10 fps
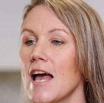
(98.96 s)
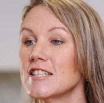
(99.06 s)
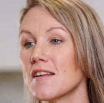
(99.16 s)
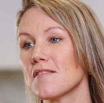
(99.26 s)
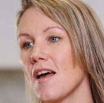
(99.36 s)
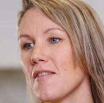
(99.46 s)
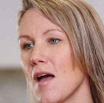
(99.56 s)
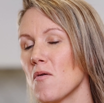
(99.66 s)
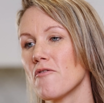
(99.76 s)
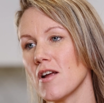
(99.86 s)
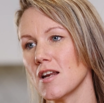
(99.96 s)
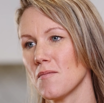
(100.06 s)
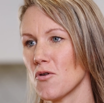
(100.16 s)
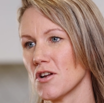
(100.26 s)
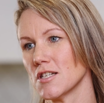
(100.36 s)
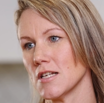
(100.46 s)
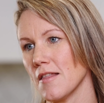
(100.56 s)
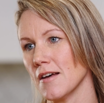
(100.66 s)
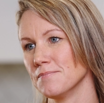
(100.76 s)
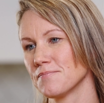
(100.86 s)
And just like that, we're ready to put it together.